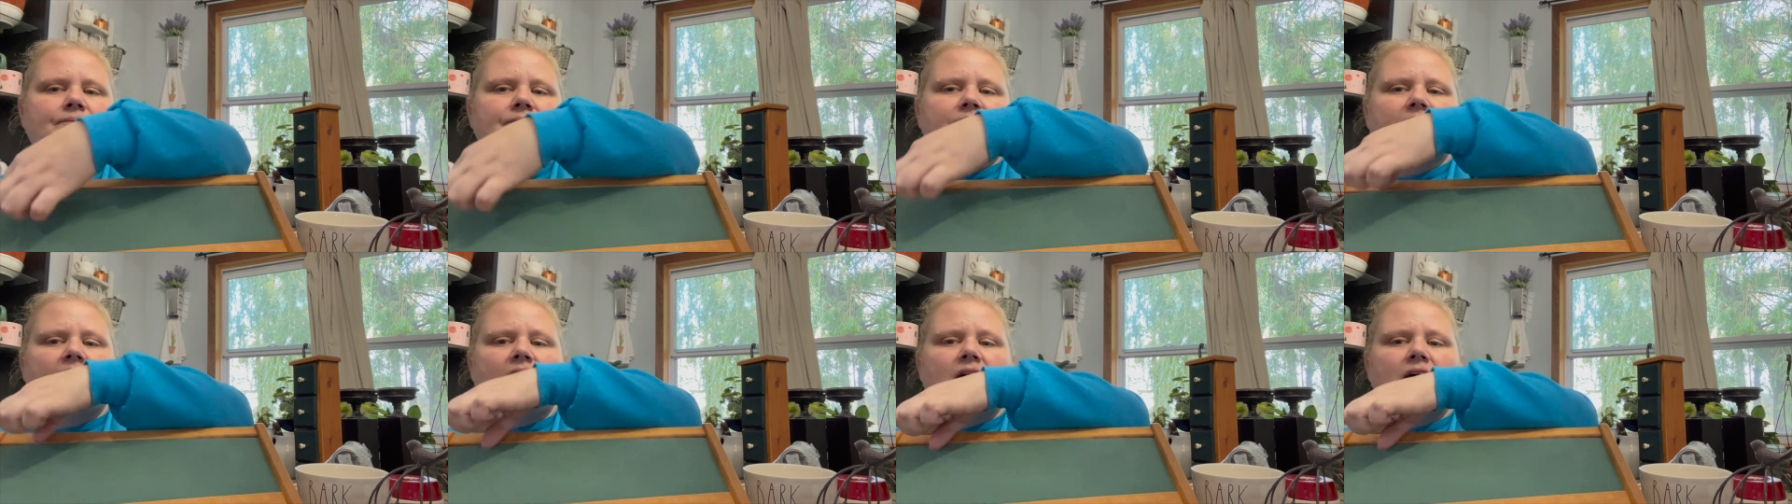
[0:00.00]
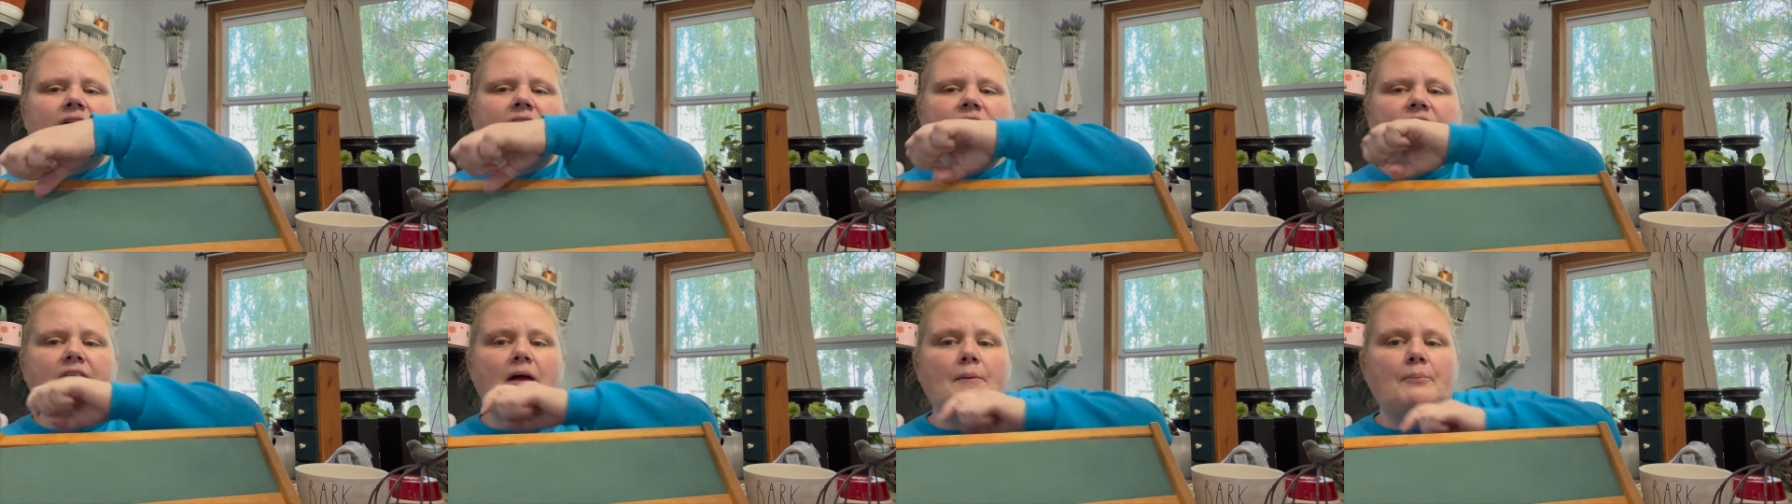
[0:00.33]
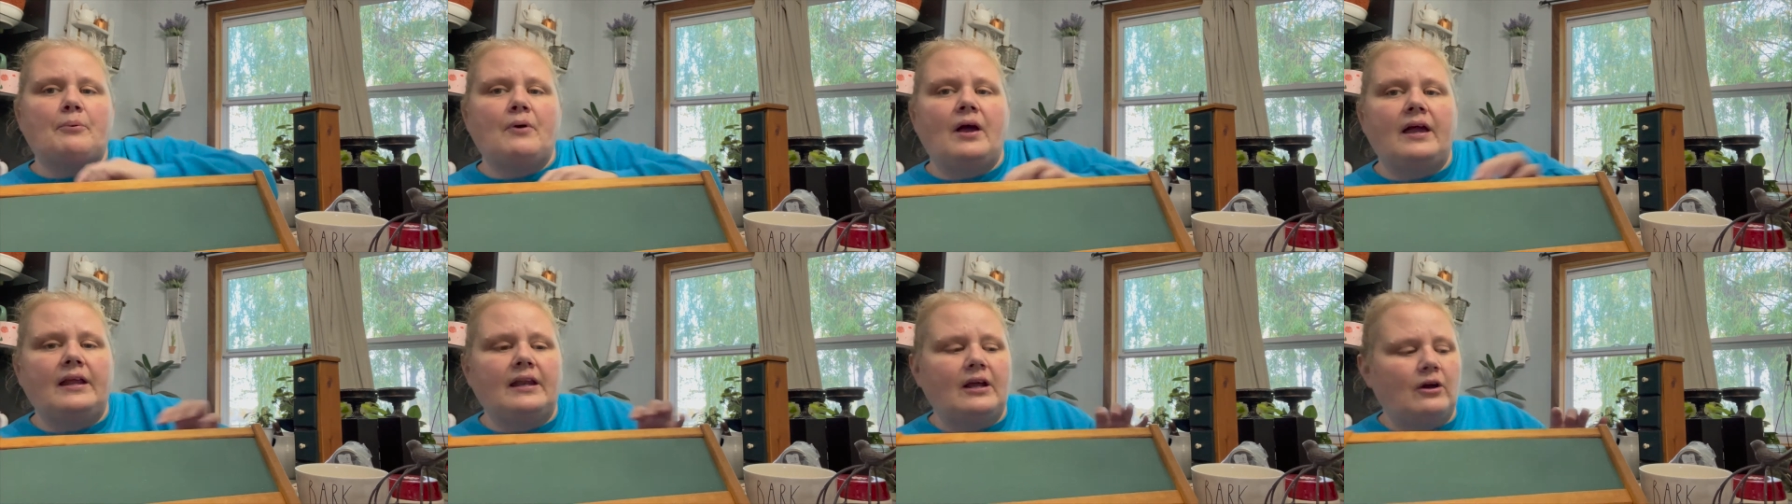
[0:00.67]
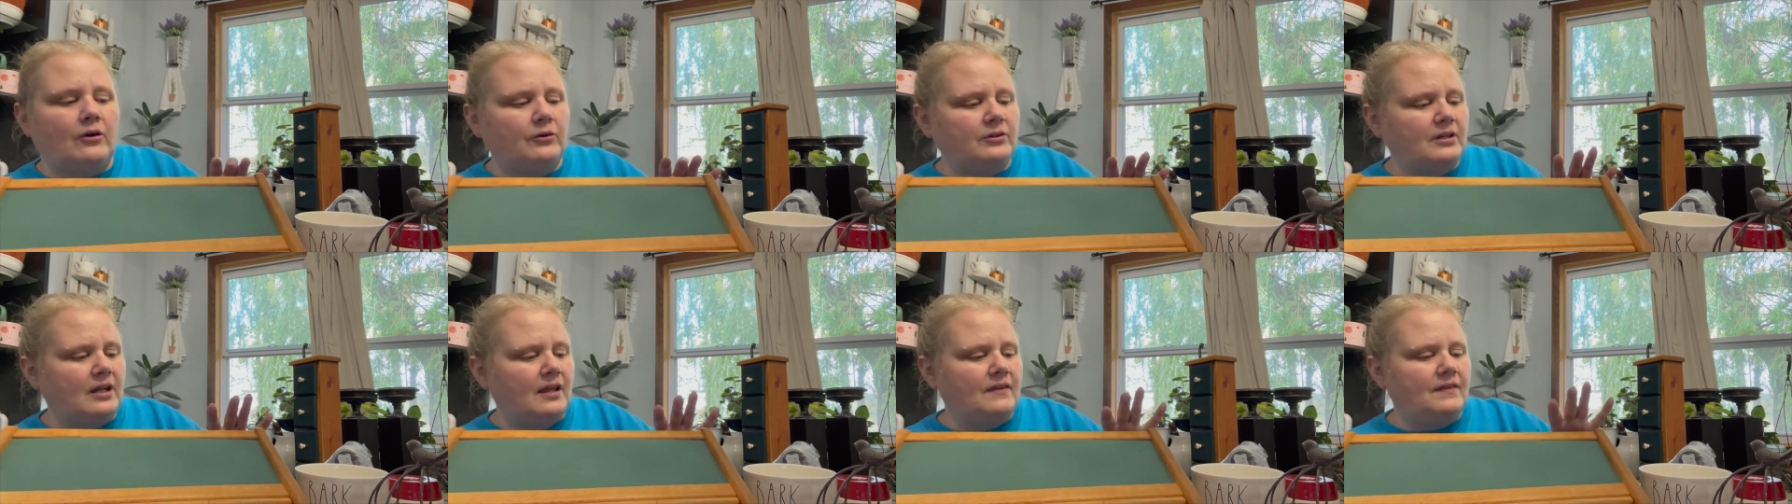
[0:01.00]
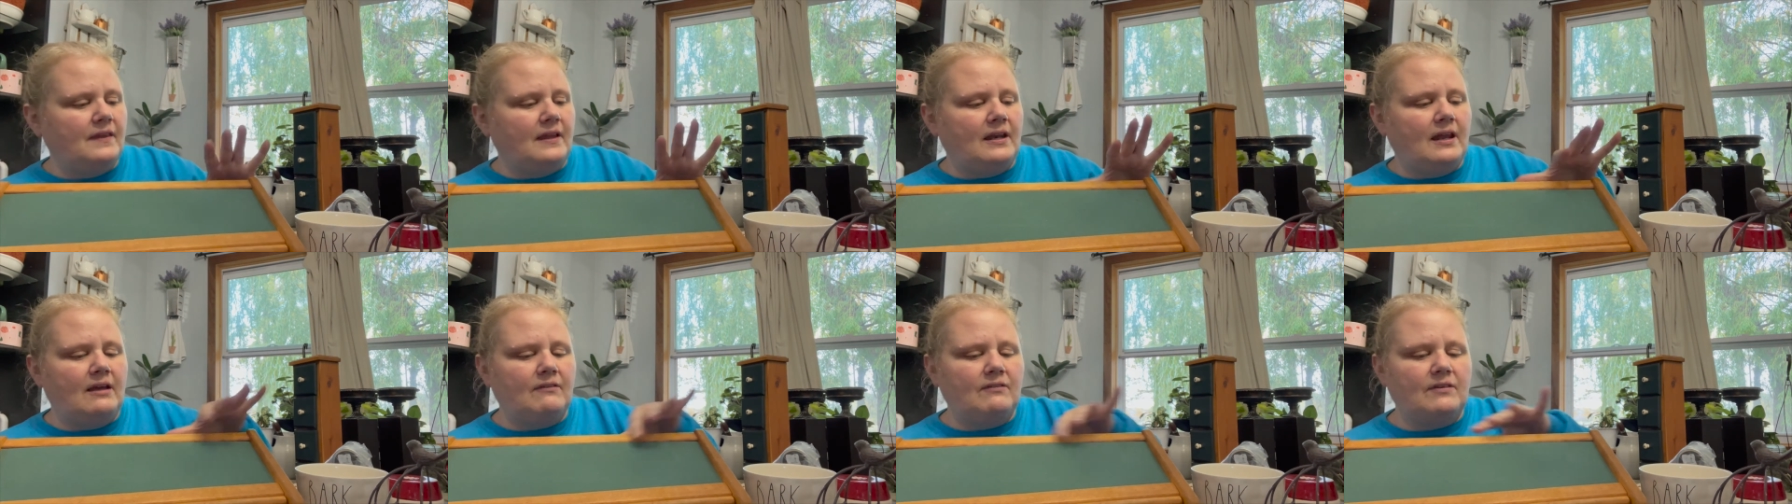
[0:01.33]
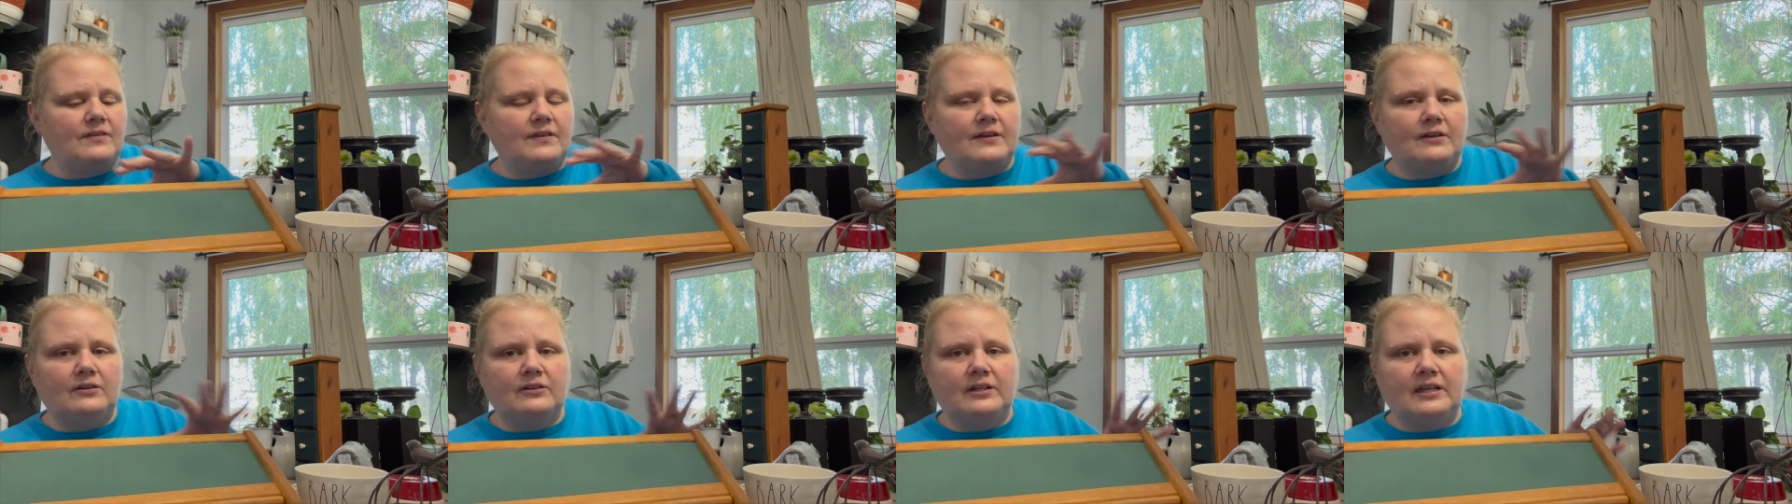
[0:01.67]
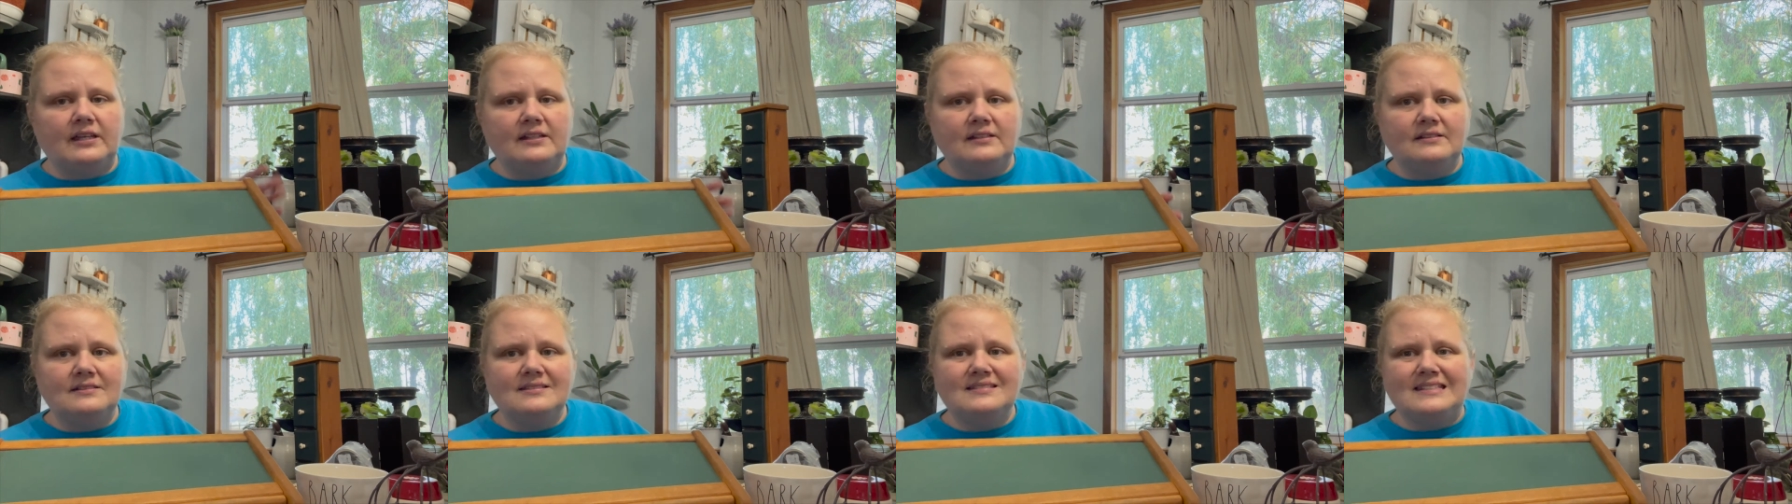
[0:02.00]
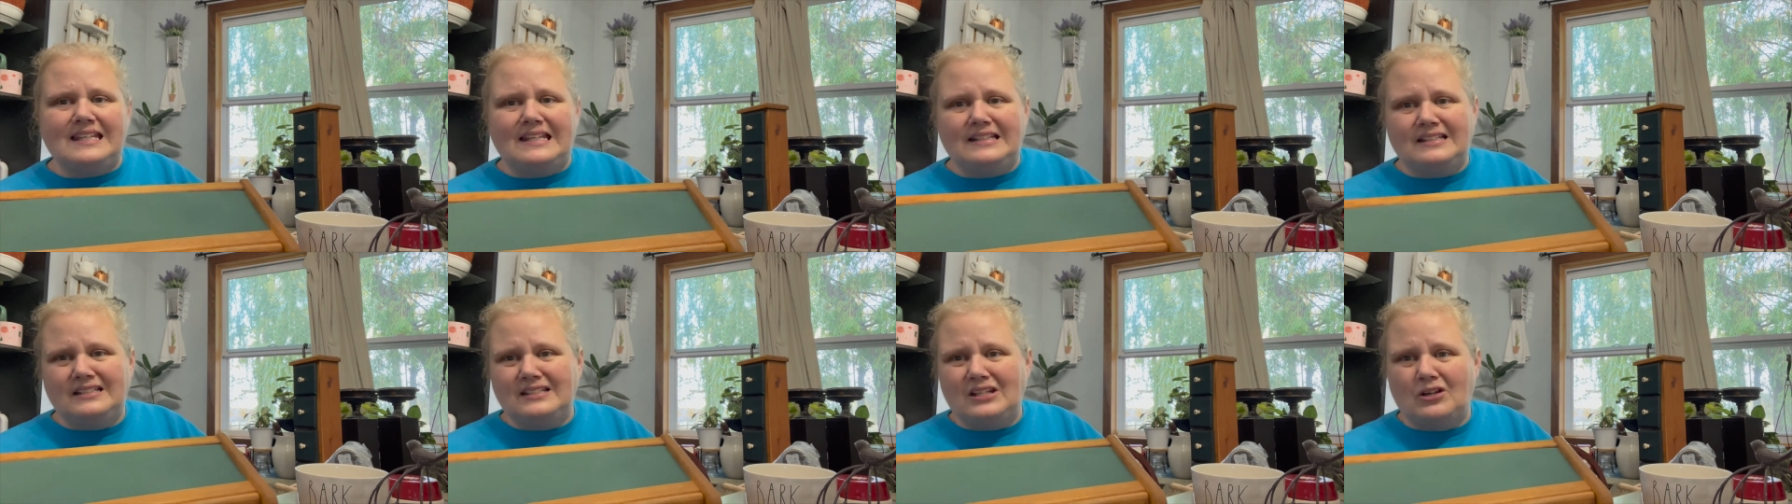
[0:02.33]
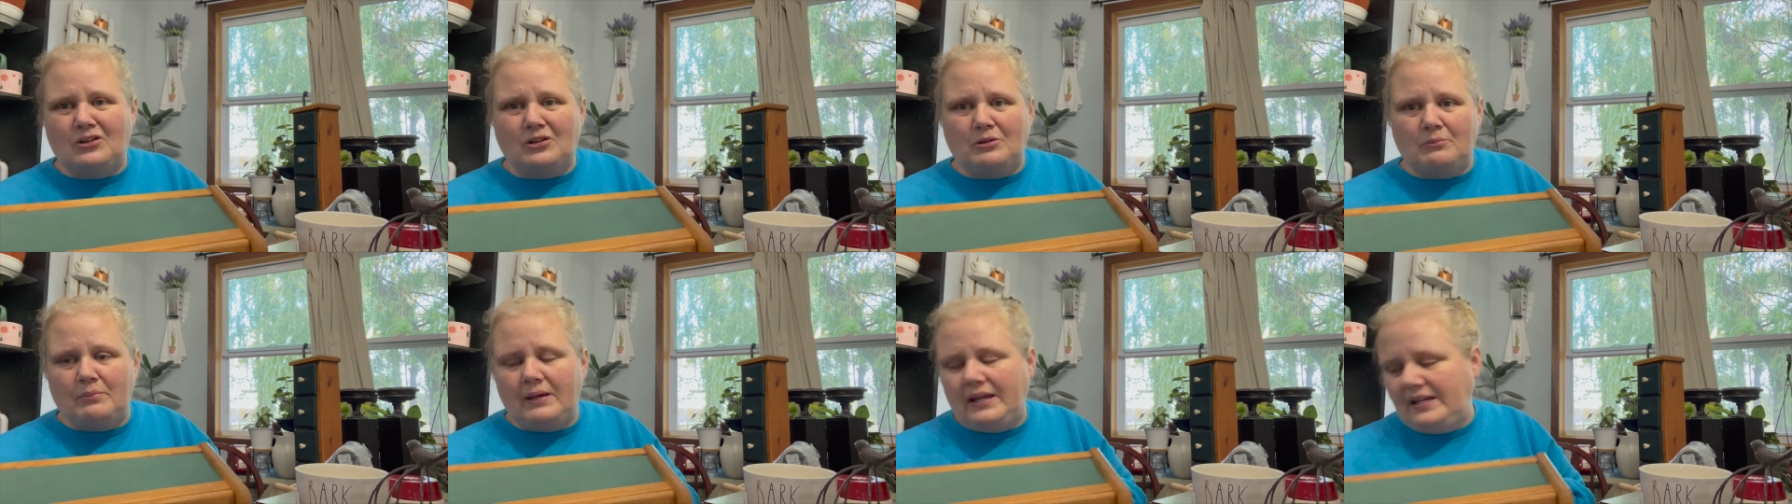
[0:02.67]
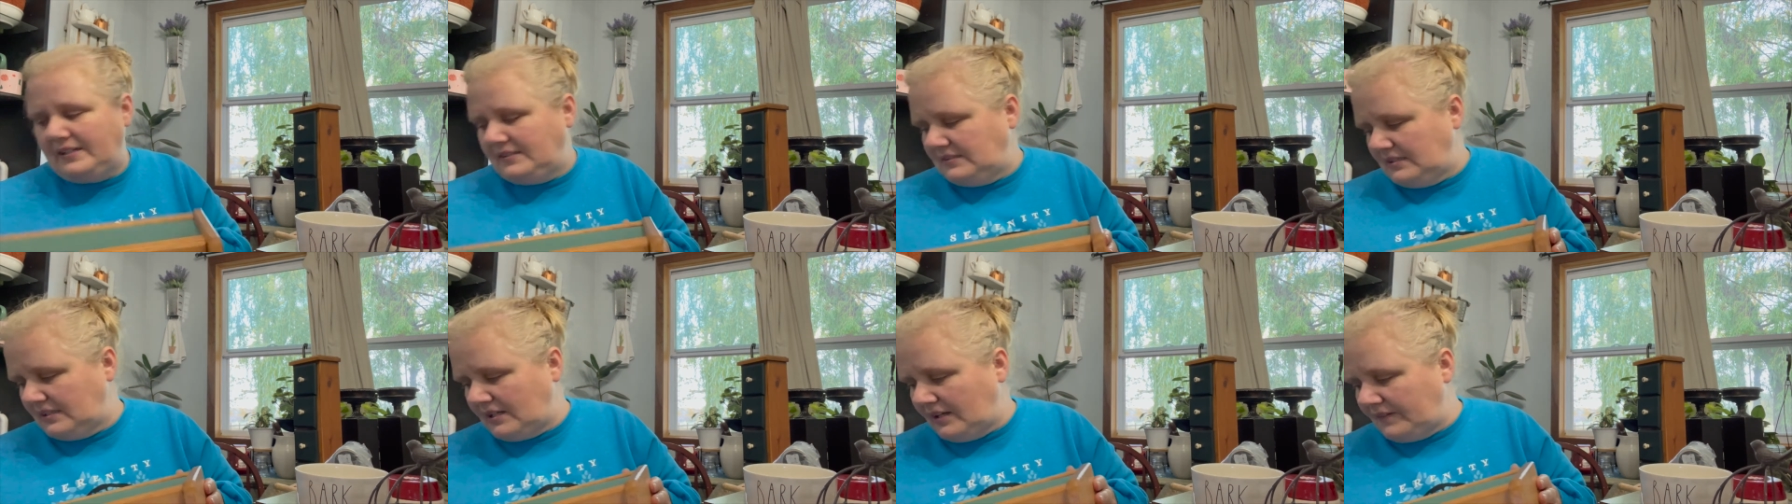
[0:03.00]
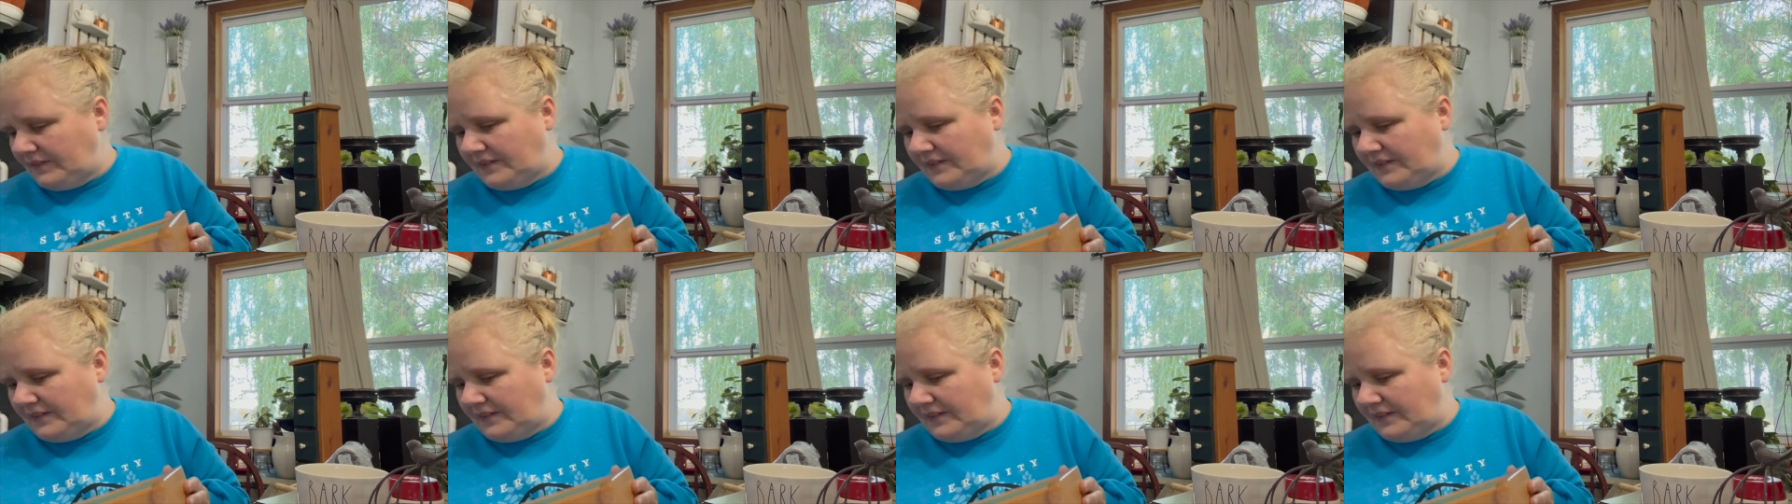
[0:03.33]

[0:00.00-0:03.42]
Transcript: I'll get that pried out and then everything will get sanded down and painted on